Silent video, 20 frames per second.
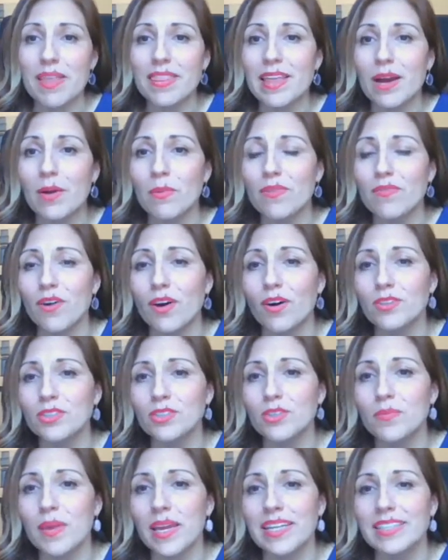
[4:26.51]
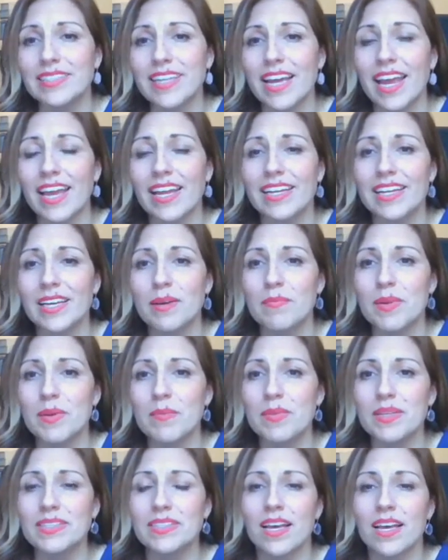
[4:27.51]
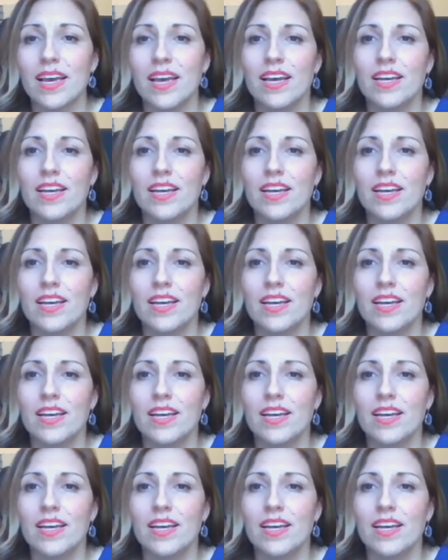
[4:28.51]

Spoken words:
and that we've also maintained commitments